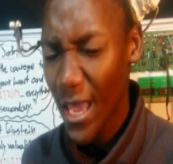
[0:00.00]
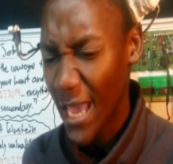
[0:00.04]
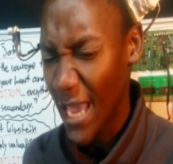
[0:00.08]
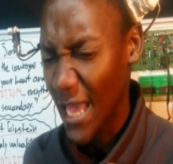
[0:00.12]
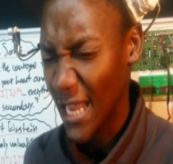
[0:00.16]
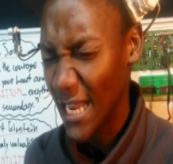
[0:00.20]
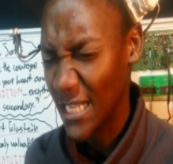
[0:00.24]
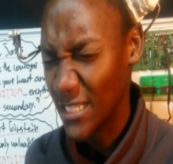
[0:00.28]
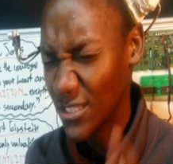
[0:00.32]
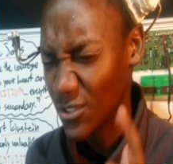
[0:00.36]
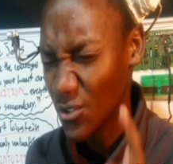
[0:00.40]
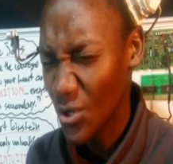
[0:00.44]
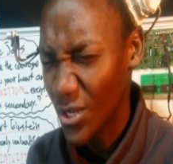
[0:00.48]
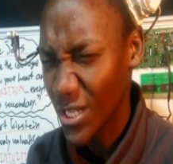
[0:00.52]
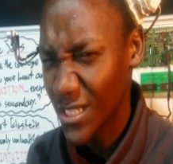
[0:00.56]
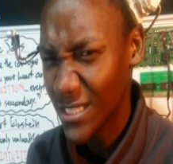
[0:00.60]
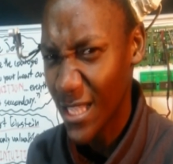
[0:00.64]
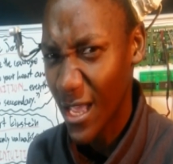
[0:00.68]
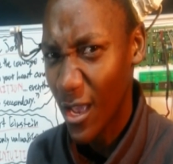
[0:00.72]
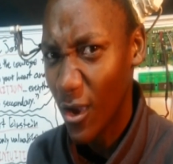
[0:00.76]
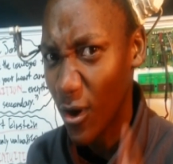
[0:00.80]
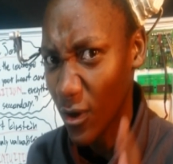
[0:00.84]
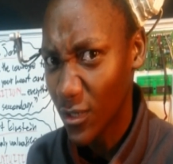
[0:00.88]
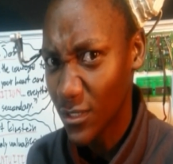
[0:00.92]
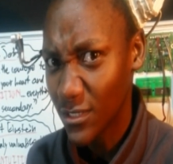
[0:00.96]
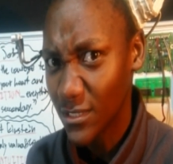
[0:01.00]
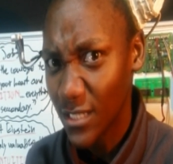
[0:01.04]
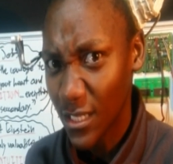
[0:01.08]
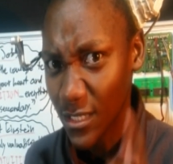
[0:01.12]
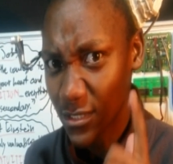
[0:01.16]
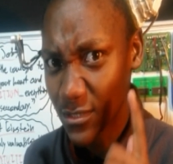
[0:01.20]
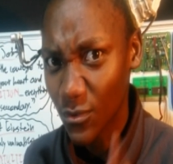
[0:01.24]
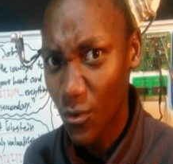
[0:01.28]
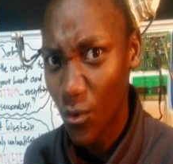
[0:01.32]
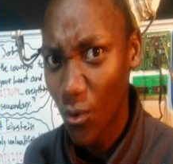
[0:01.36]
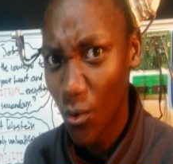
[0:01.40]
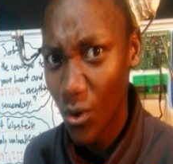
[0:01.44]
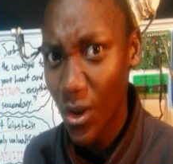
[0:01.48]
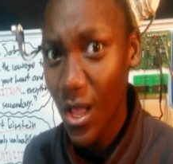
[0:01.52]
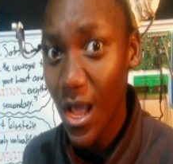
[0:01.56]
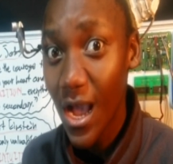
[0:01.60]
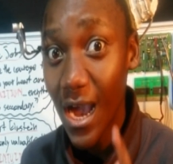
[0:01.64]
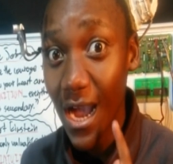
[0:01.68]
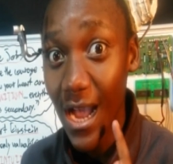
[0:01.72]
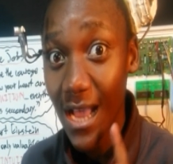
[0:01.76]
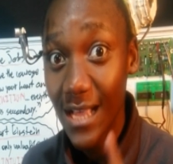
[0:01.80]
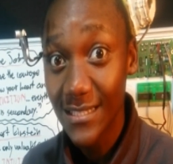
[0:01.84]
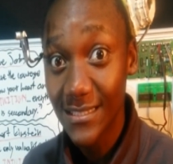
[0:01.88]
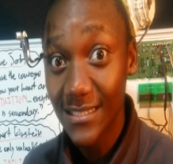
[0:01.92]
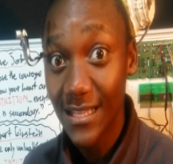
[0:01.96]
And as soon as I got to that school,
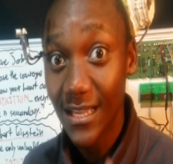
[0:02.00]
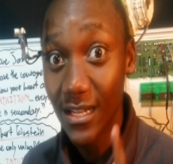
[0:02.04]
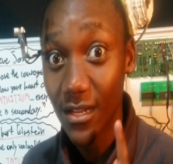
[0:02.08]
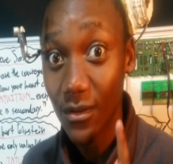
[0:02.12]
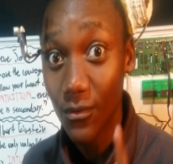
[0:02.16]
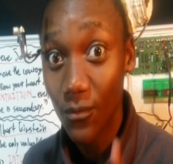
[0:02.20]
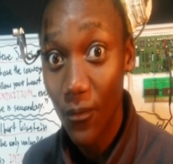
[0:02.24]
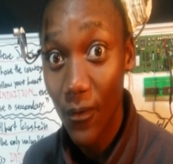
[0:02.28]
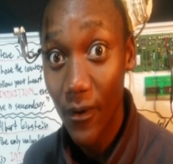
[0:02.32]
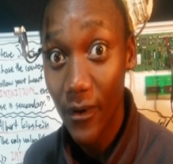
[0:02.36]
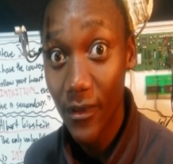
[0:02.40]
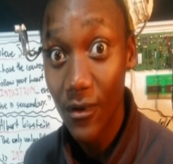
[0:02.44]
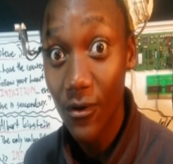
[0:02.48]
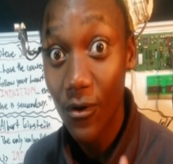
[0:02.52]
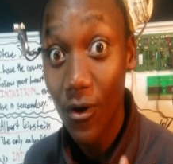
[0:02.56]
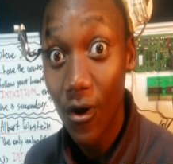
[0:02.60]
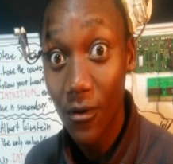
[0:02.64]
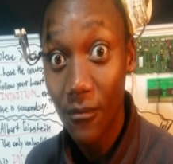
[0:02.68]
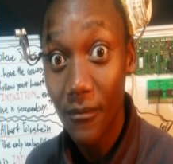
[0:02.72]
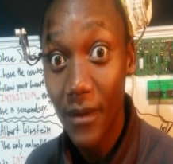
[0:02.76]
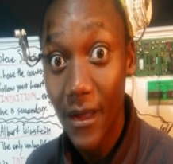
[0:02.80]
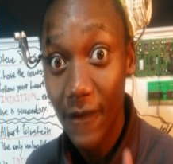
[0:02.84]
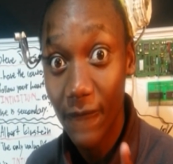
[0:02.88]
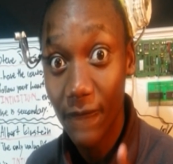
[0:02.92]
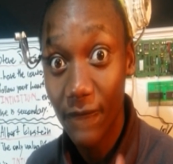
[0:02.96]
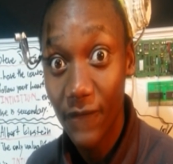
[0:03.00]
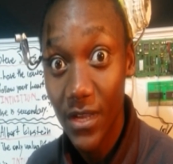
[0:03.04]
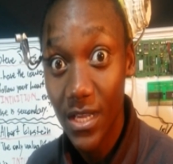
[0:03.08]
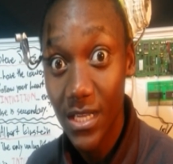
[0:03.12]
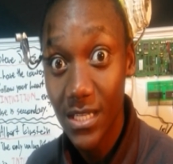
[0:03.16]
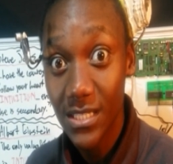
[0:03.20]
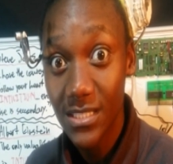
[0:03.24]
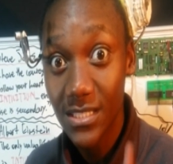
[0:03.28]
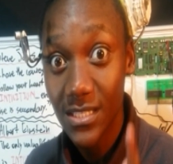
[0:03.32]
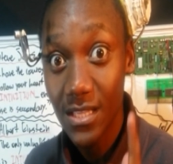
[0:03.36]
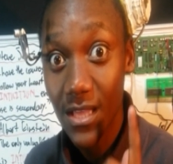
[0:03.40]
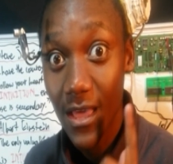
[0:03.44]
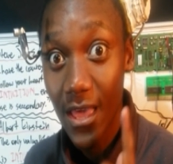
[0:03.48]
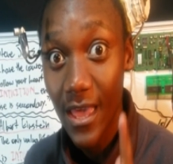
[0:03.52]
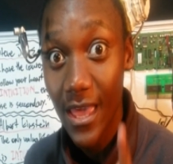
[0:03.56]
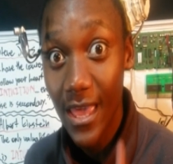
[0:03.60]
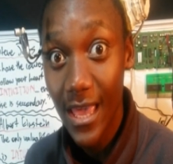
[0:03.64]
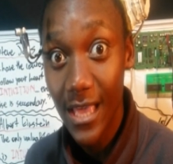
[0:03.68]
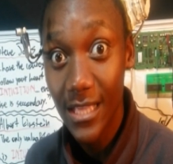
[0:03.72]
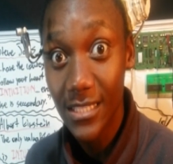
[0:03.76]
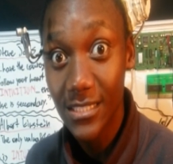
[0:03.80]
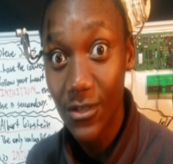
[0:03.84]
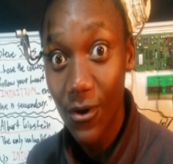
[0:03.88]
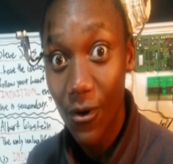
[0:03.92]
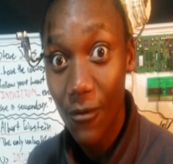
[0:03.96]
I started working on my first
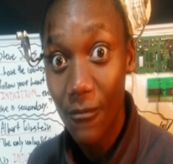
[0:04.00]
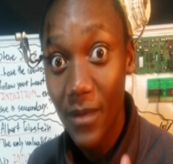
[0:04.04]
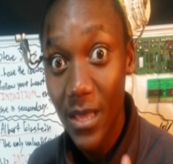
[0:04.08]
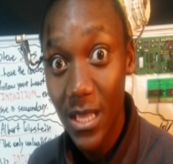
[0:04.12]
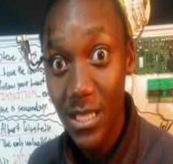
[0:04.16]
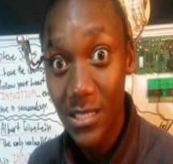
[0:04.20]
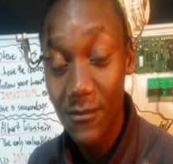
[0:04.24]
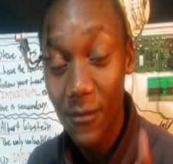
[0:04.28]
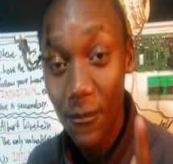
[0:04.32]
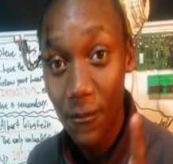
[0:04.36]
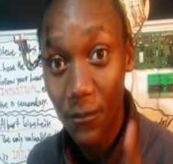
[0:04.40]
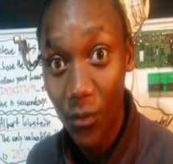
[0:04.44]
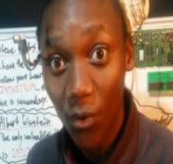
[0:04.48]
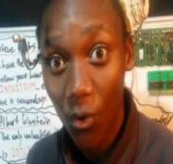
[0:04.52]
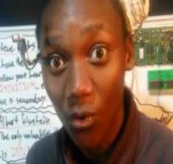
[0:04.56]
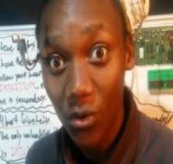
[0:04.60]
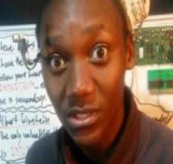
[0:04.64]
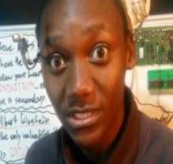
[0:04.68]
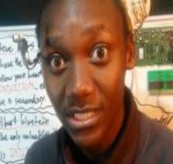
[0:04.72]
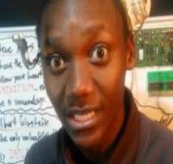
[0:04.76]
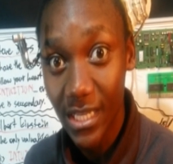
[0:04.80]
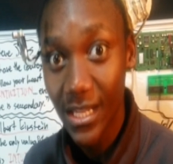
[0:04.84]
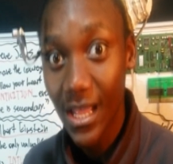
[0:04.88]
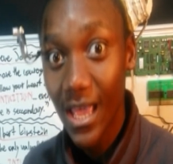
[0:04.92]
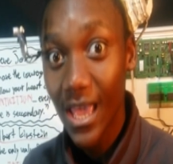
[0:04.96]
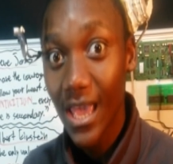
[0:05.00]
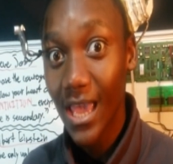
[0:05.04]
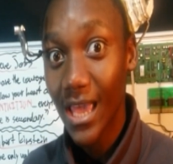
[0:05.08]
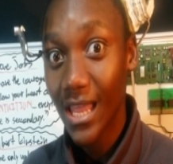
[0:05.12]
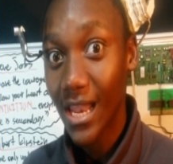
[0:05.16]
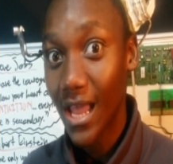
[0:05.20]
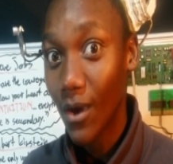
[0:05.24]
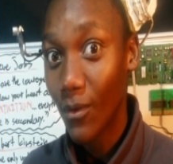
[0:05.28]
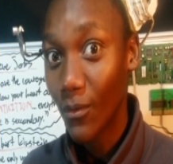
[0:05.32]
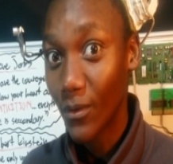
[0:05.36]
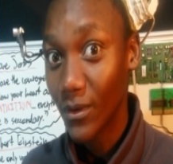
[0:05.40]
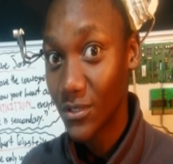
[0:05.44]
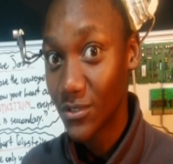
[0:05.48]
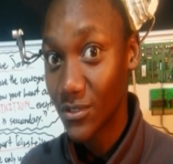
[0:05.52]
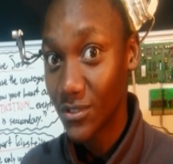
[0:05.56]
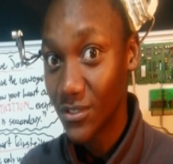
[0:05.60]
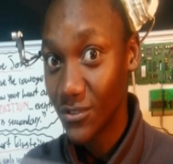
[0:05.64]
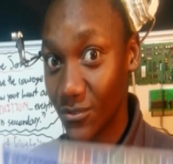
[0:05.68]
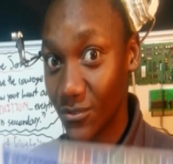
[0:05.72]
Eskom Expo project. And I went to the